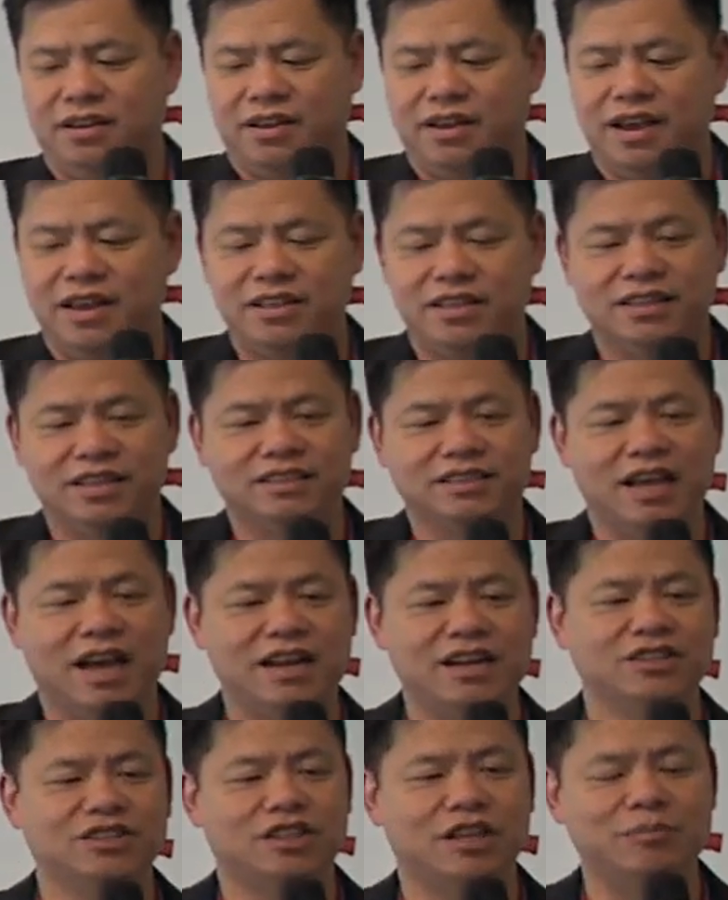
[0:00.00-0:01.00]
And the
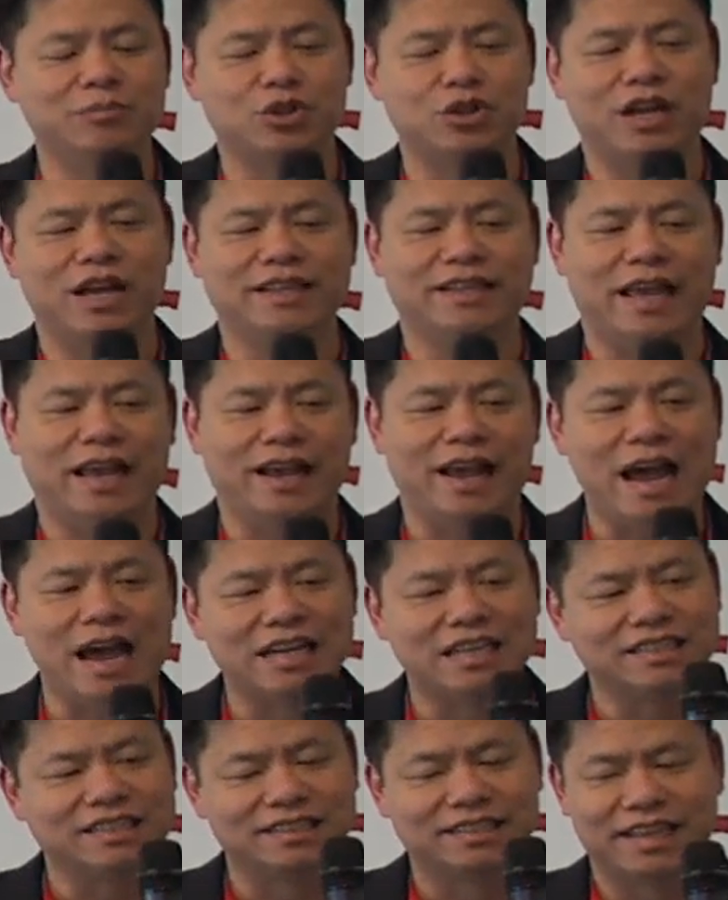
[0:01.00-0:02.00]
design assumption at that kind
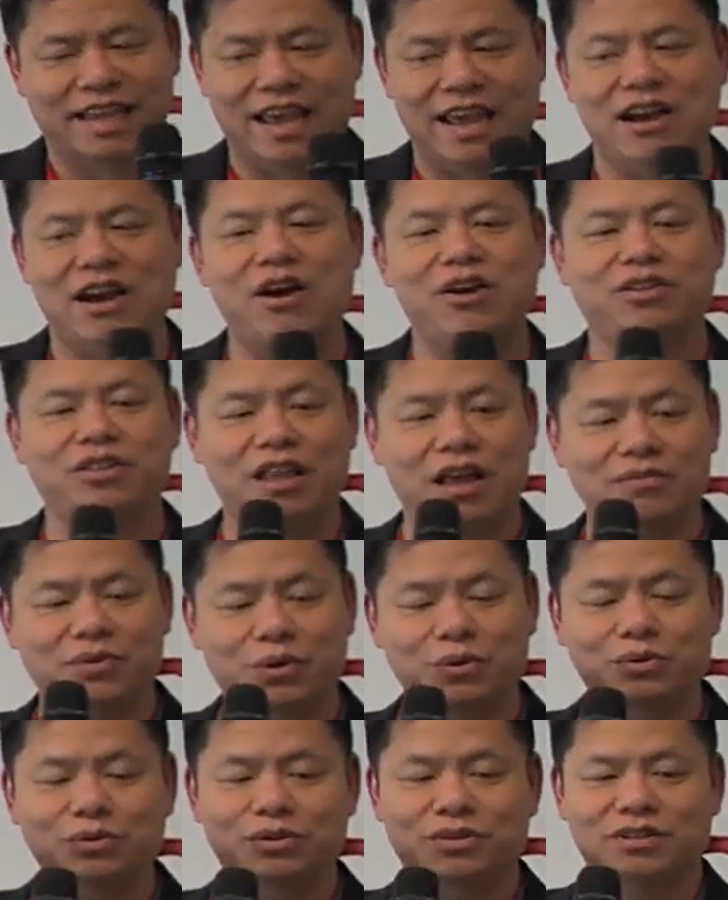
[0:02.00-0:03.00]
of scale out
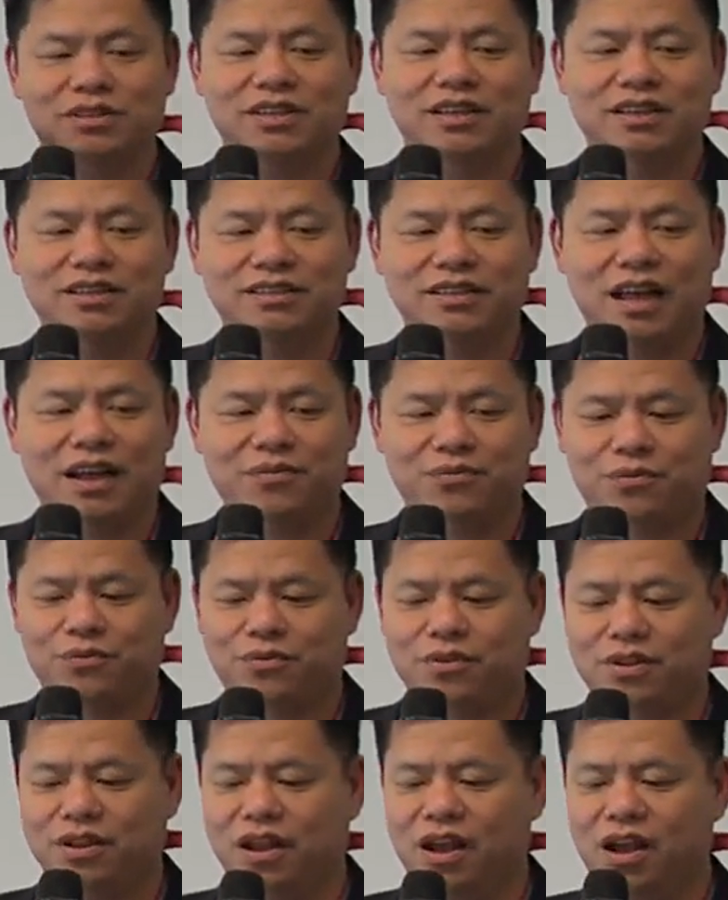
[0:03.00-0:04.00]
level is that
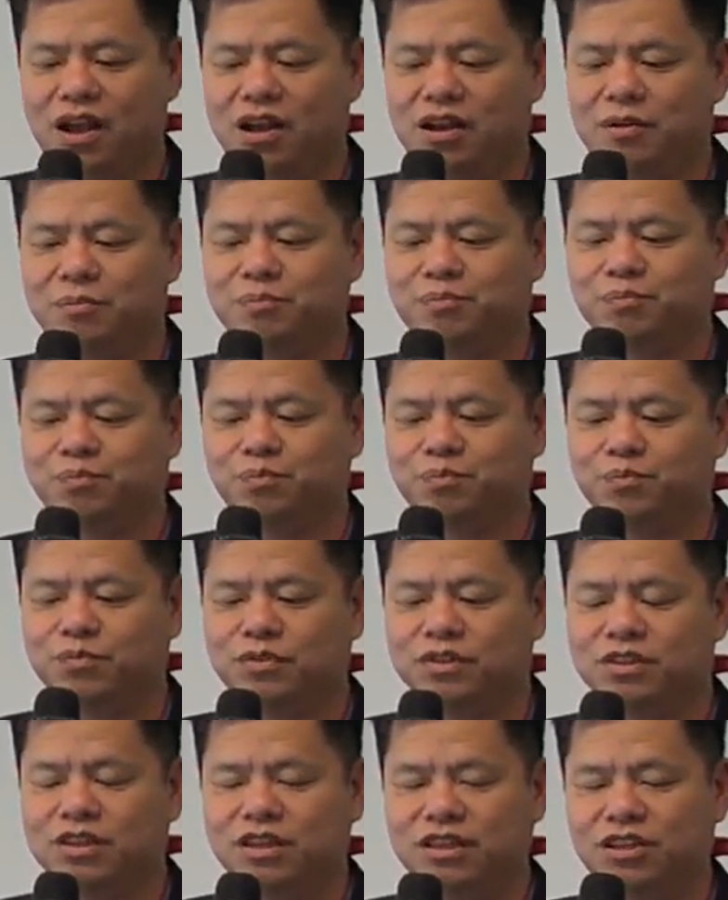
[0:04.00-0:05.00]
um,
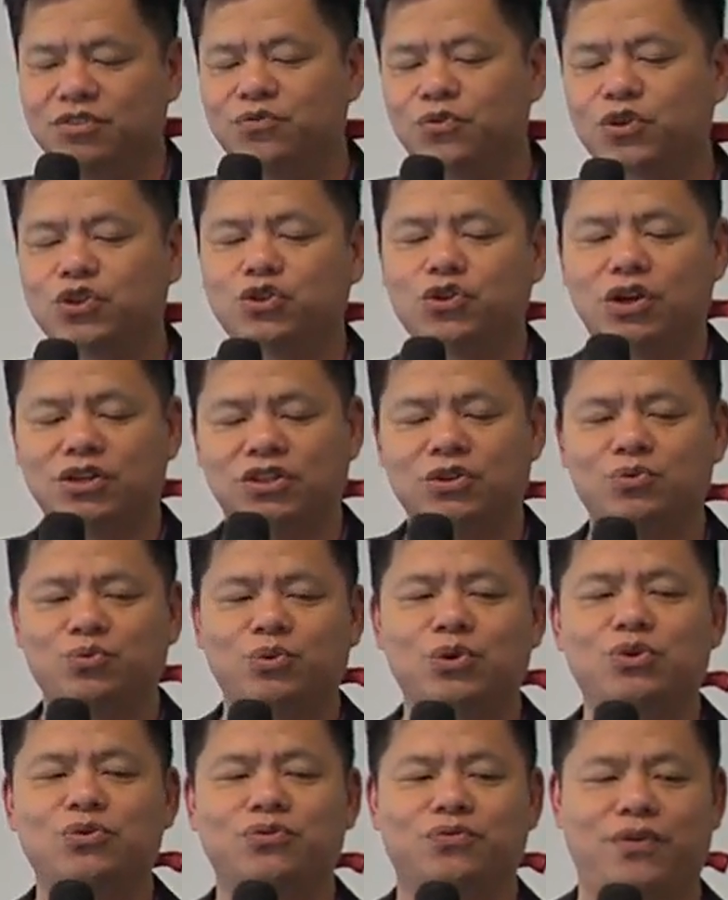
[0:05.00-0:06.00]
the infrastructure
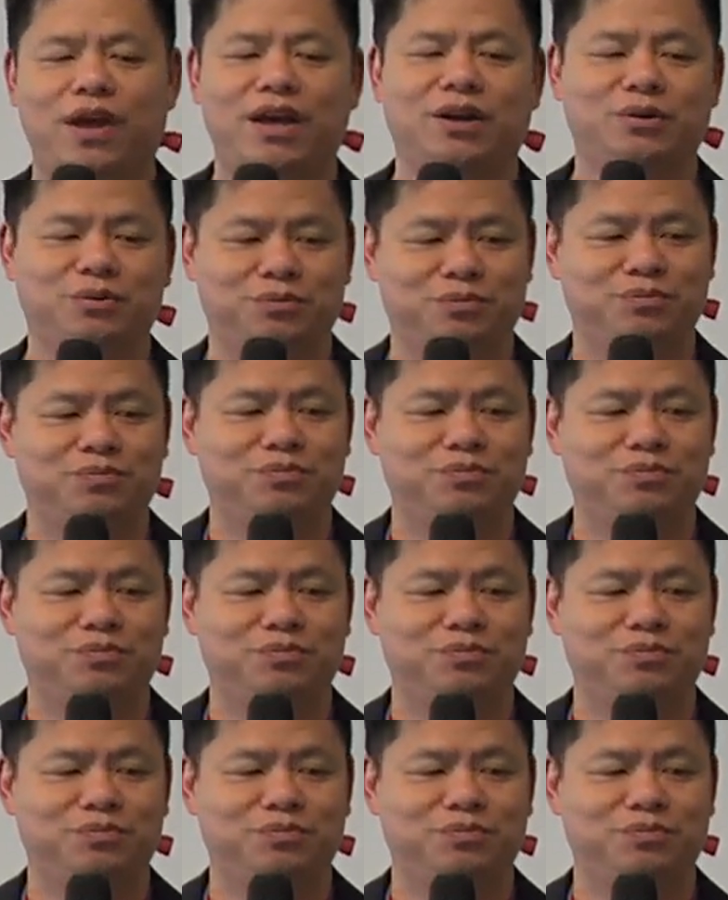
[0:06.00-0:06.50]
will fail,